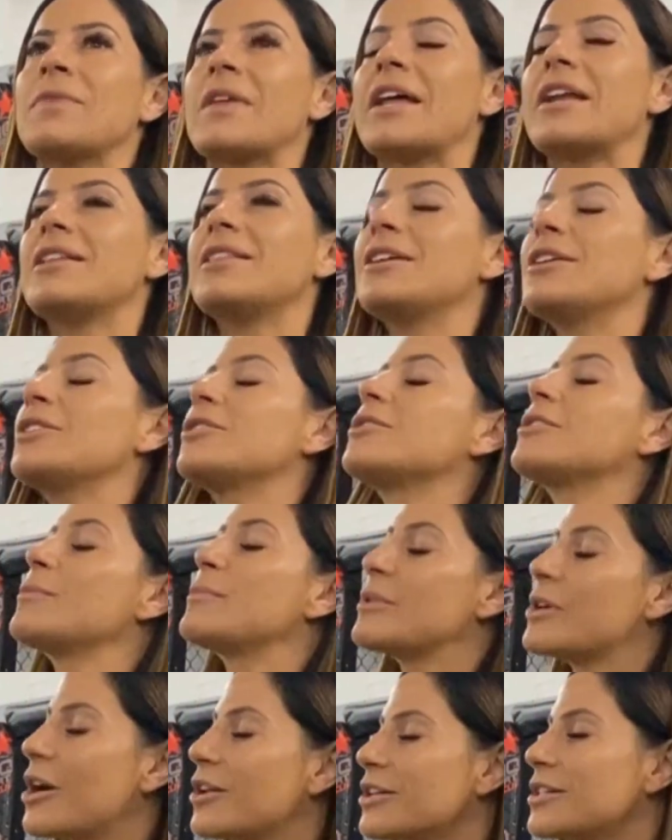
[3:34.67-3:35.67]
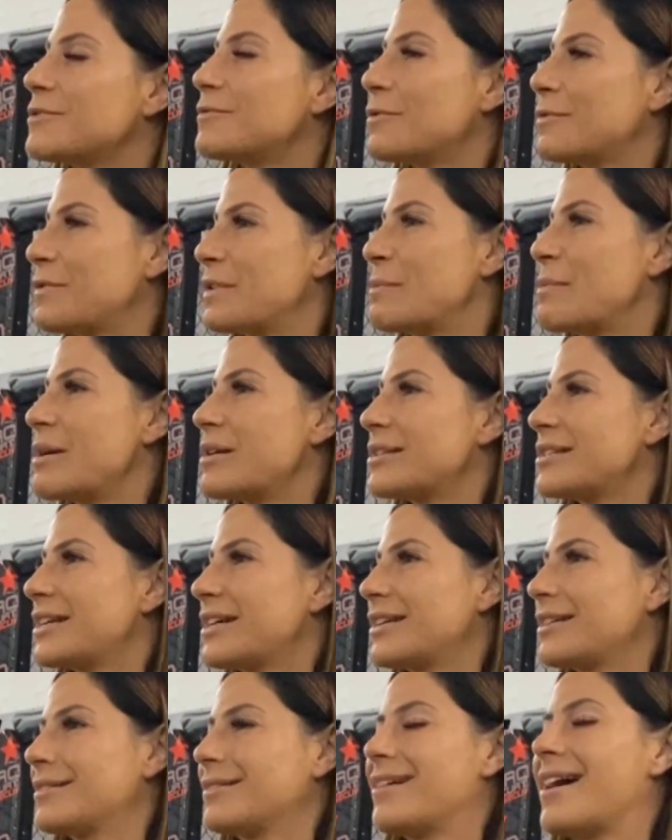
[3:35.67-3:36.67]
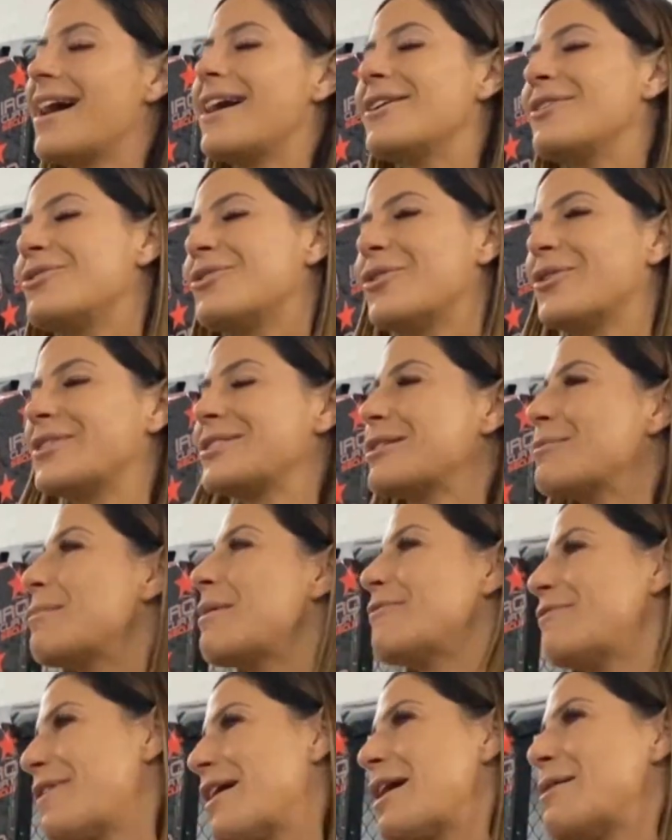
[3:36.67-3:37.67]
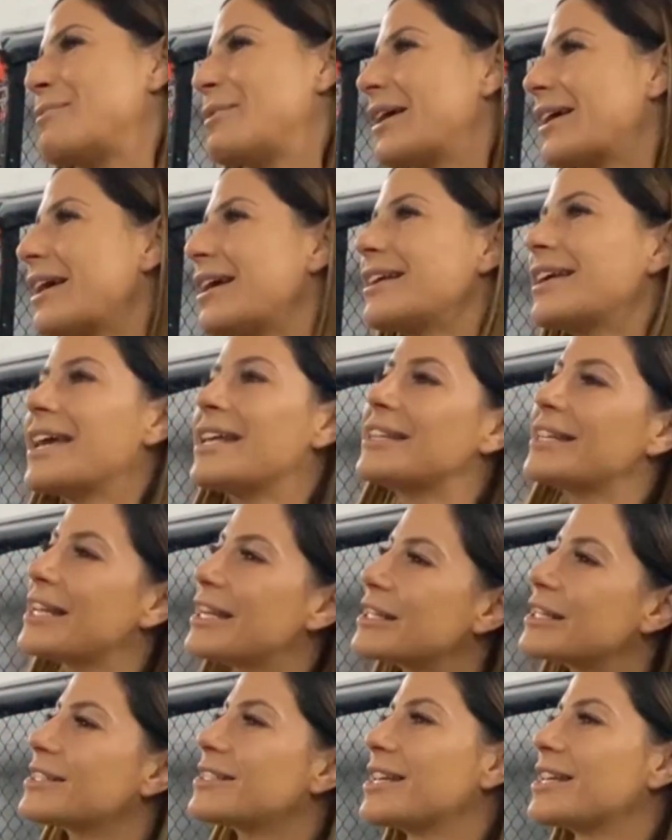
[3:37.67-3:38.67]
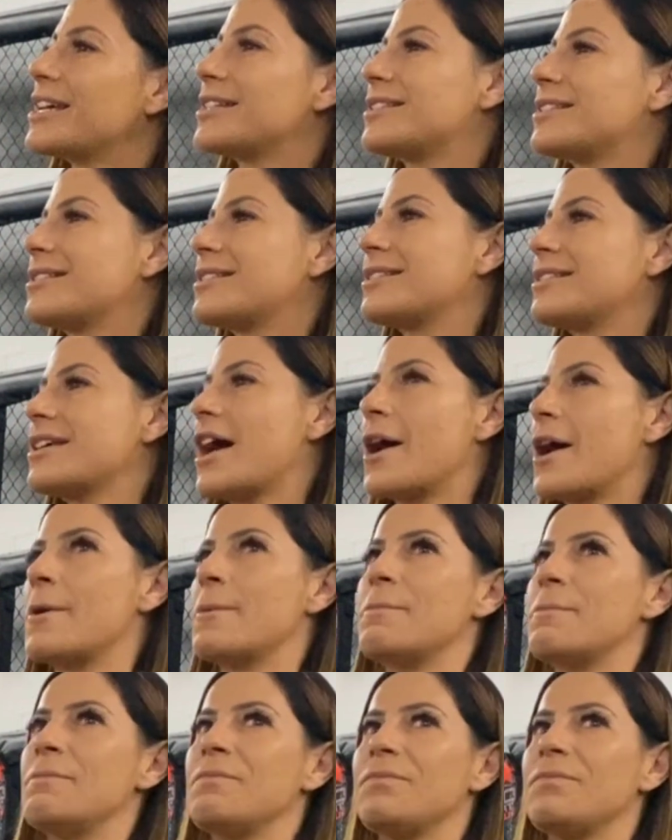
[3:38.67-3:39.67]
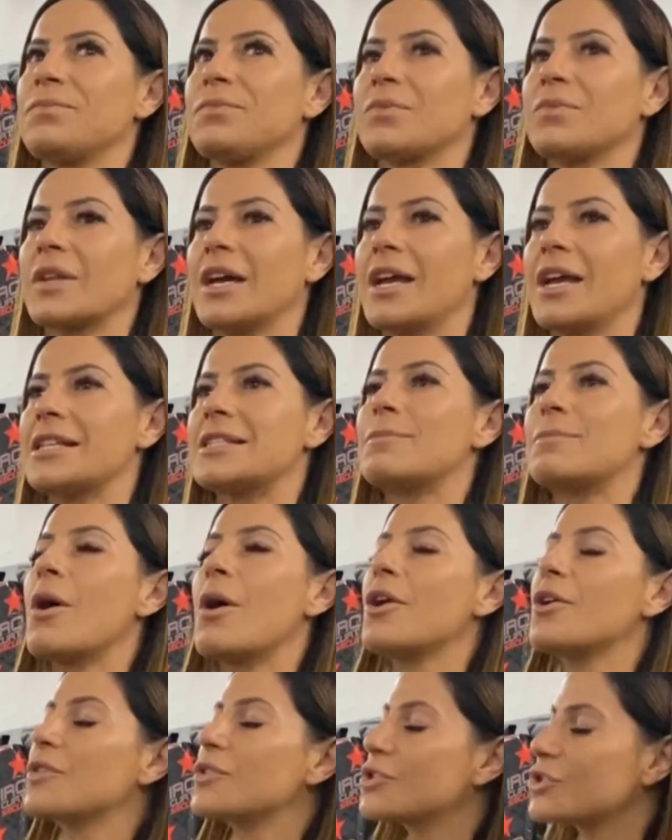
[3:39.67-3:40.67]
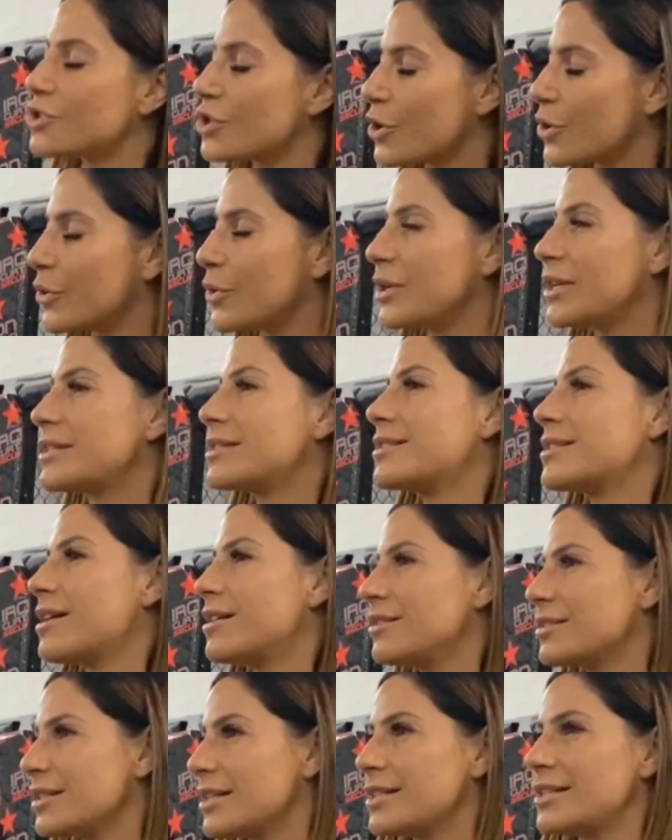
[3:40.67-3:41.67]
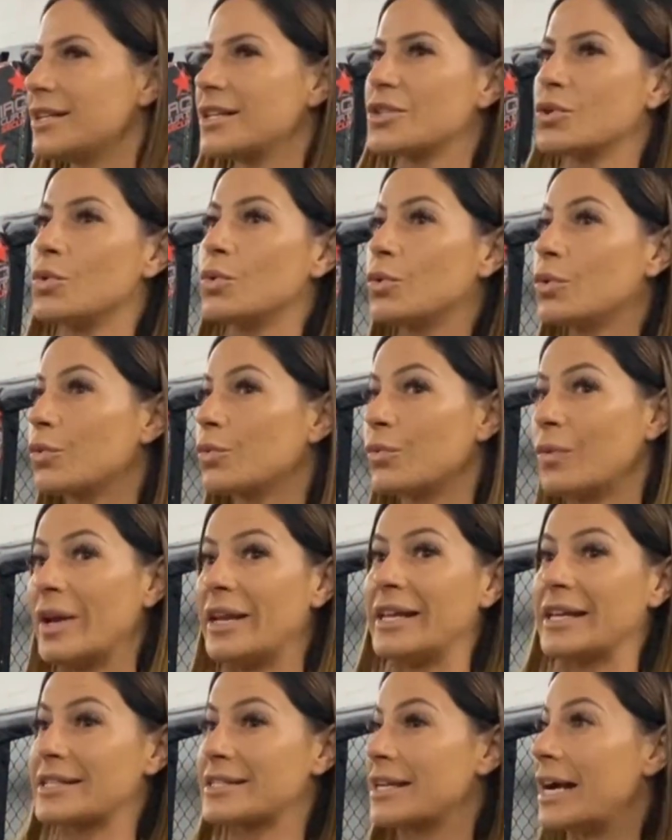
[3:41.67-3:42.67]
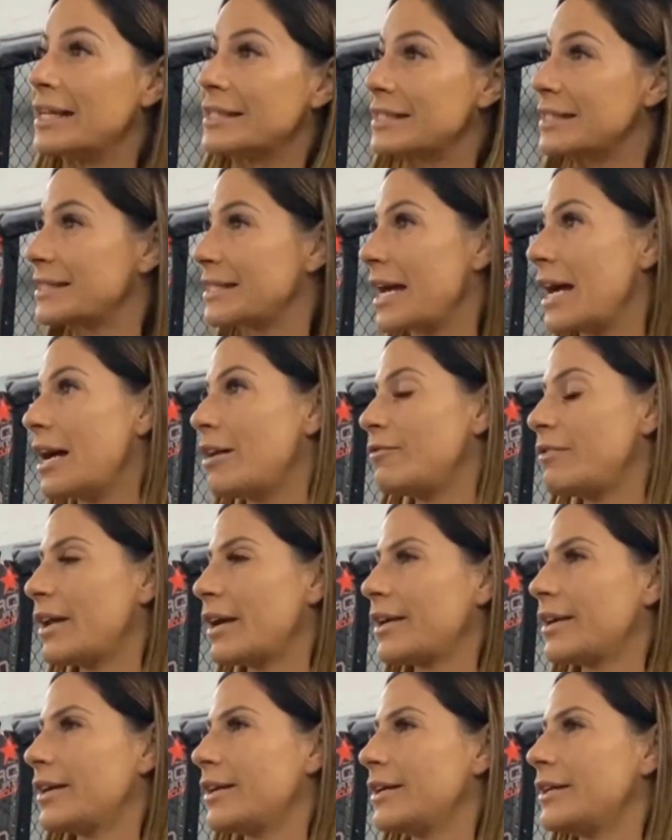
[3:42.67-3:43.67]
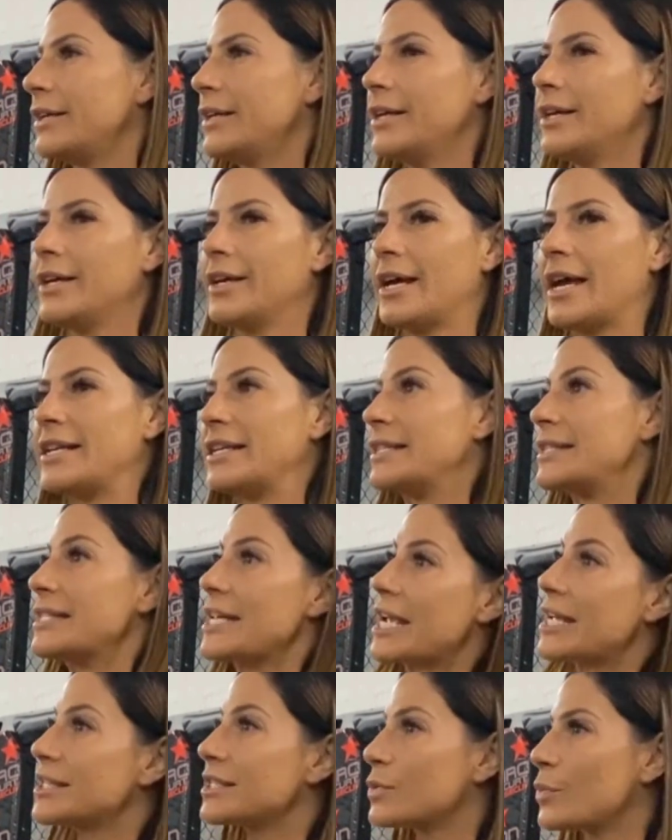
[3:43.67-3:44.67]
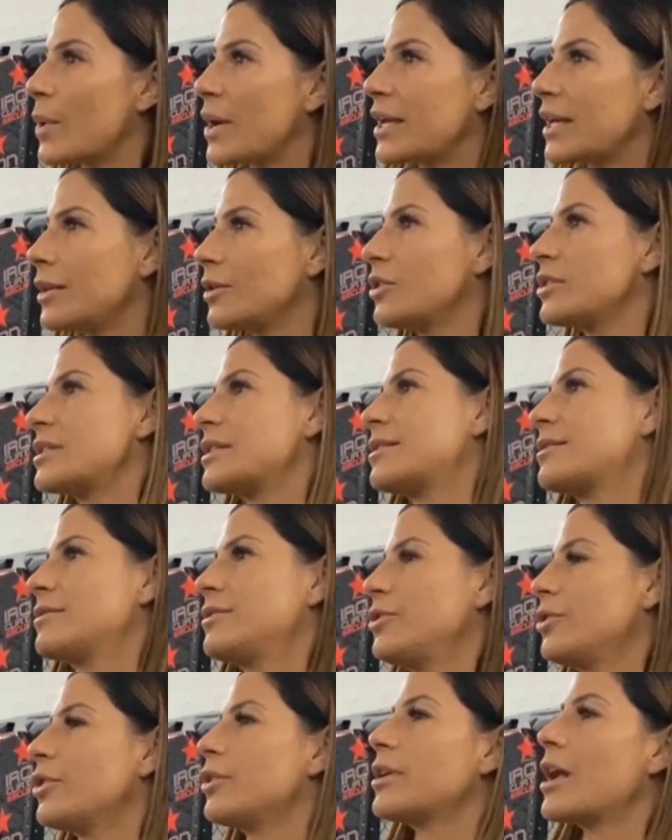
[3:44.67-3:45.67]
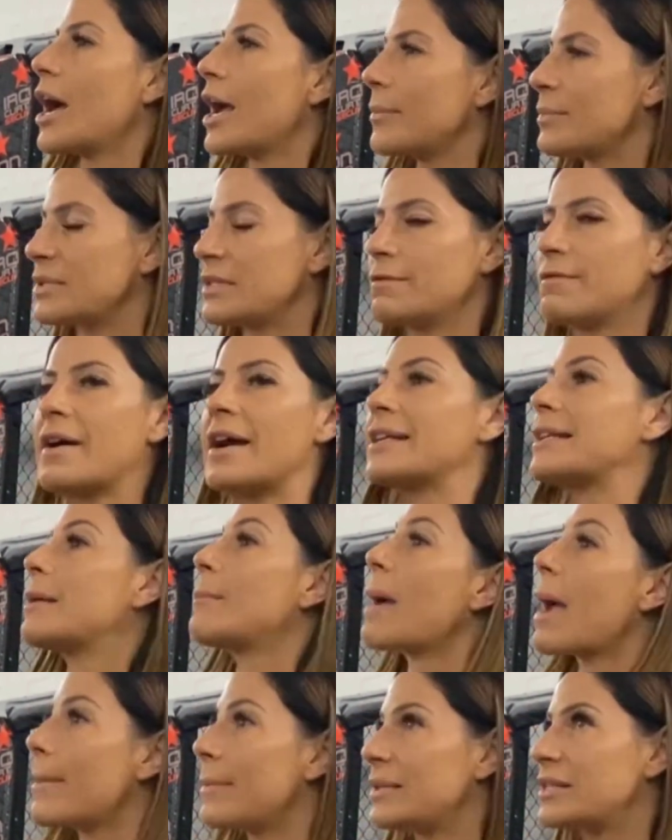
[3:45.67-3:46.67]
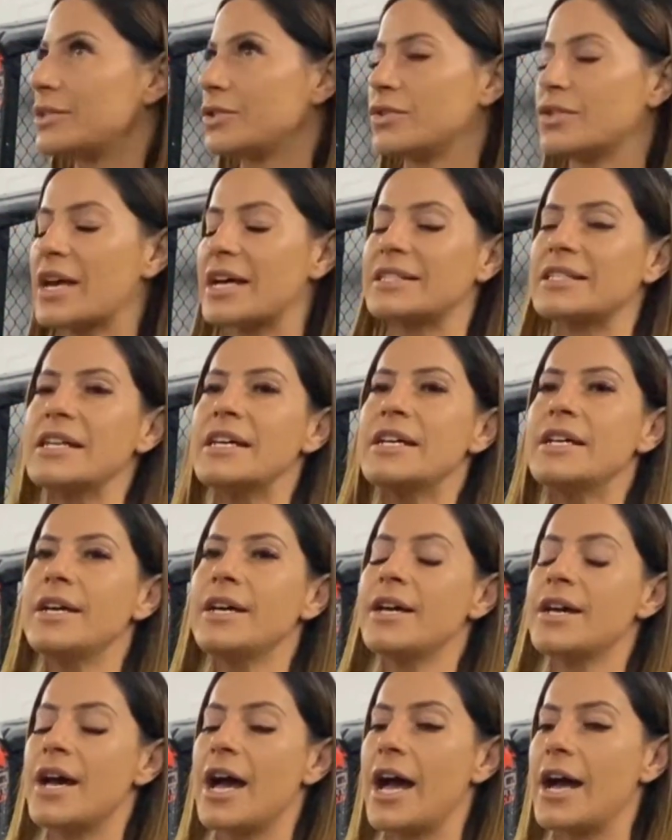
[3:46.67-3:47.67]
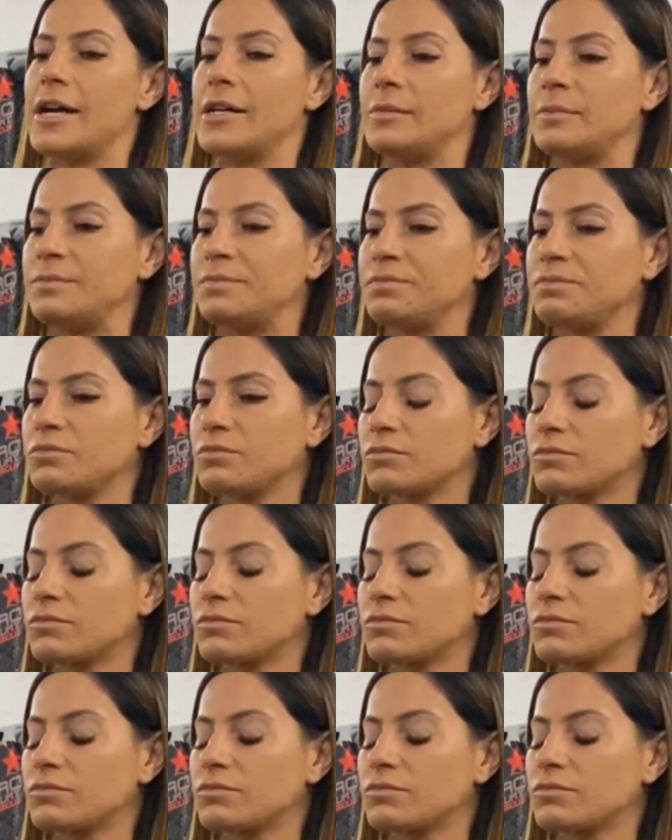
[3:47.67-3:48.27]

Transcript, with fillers: And I think to be honest, for females, like I don't know, it's not my vibe. Like I get that it's it's um part it's part of the show and it sells it and it's all really exciting to have like a an intense weigh in because it you know it hypes the fight, and I'm happy to do that. Um,